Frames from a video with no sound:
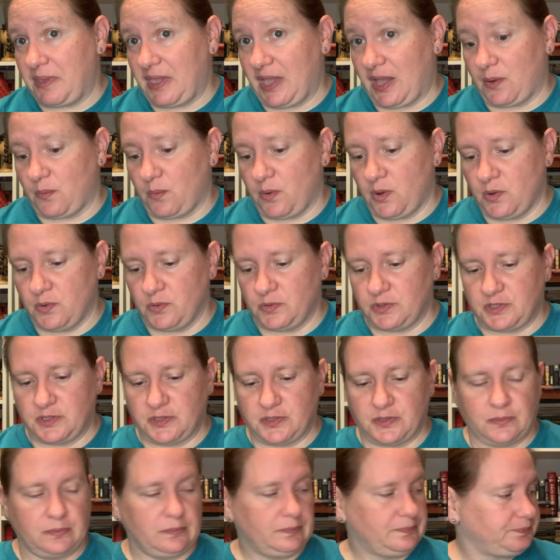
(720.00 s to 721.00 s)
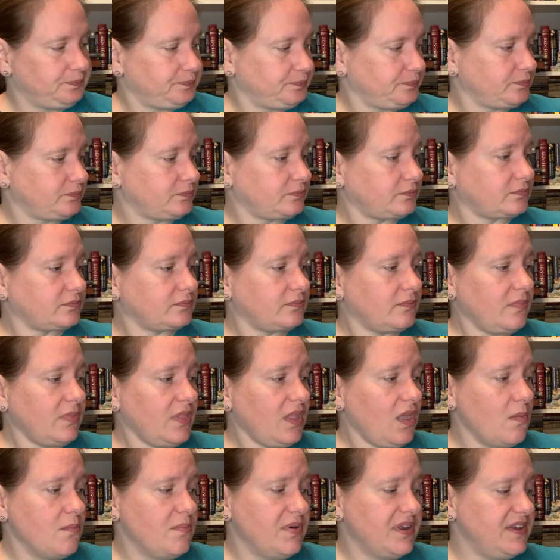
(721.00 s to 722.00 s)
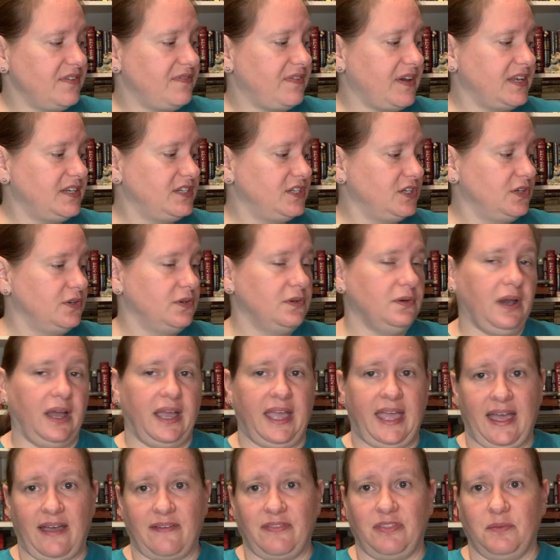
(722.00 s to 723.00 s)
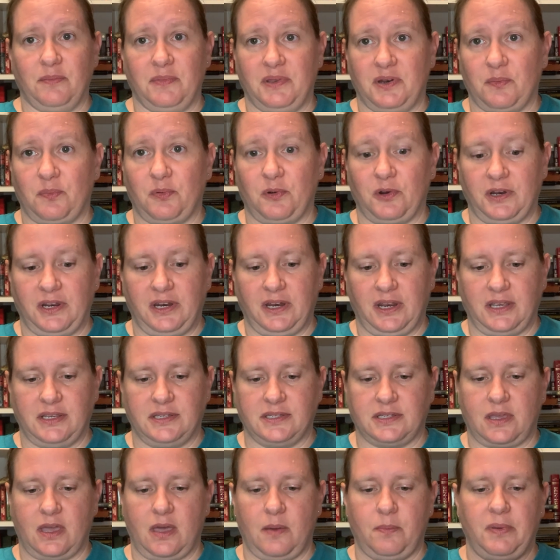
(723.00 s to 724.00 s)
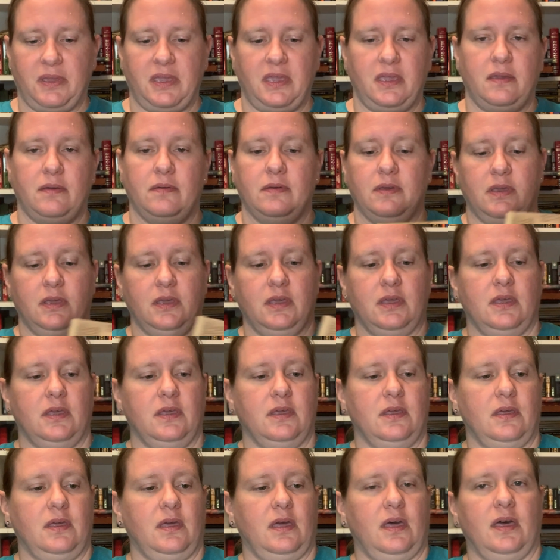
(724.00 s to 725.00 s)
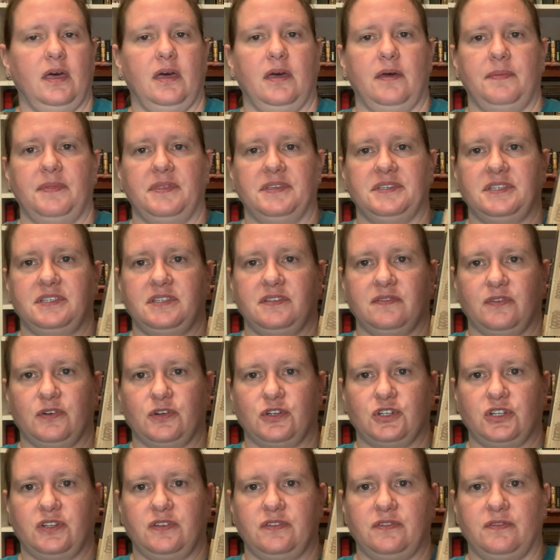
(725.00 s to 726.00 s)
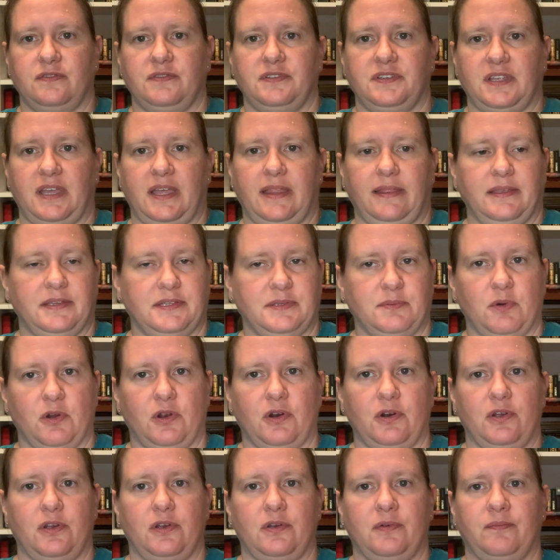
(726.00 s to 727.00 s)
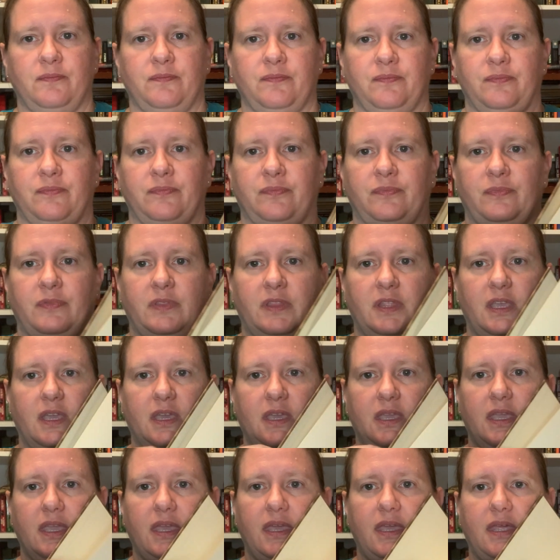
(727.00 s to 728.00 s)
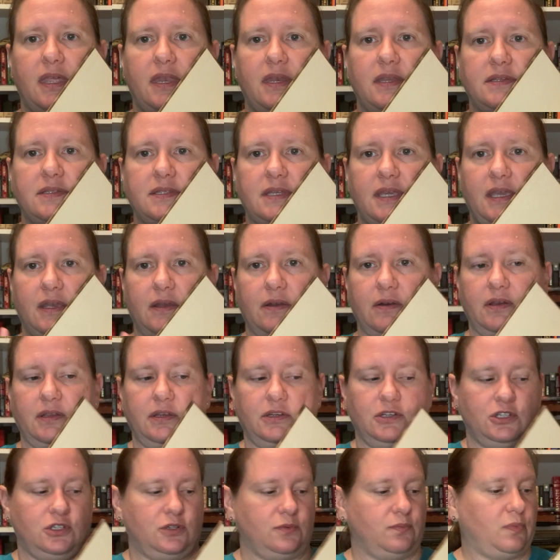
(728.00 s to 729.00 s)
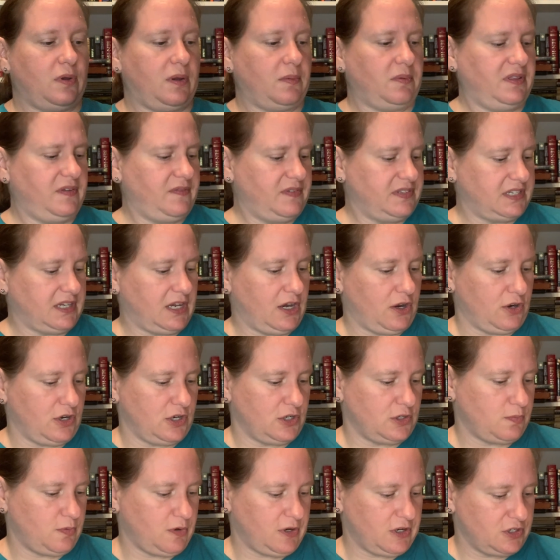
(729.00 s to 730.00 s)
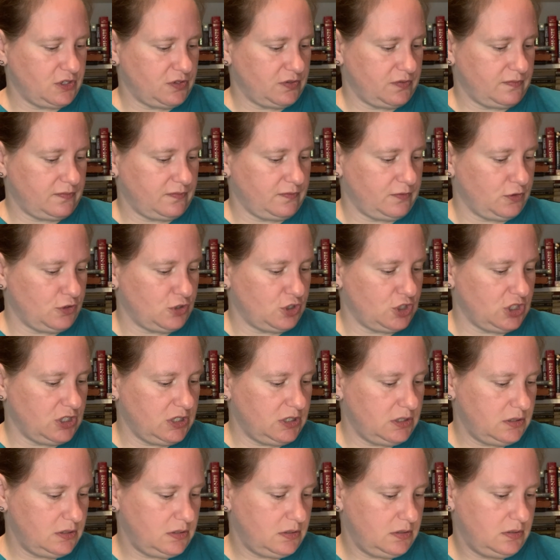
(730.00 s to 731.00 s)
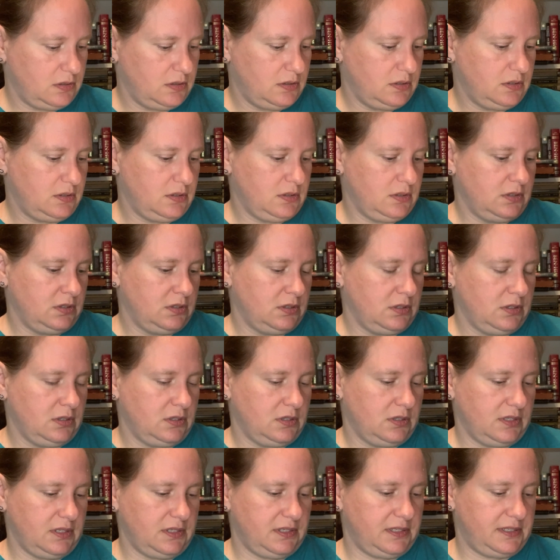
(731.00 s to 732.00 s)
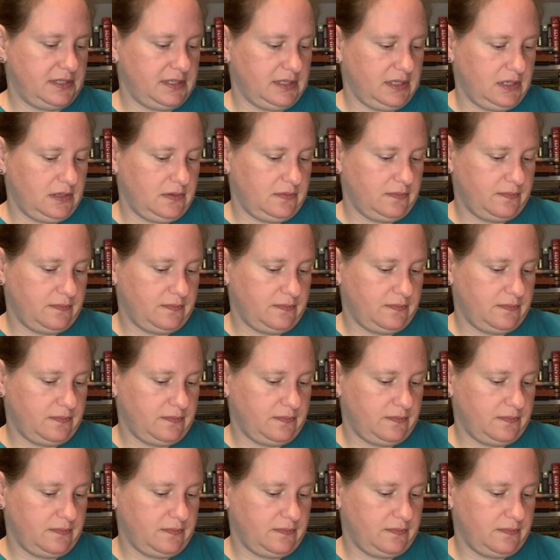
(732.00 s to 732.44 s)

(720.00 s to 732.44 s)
I won't. But if I do, I have them in a pretty nice copy. This is the version of Silas Marner. Again, it's a Heritage, I believe it's a Heritage Press version. Let's see.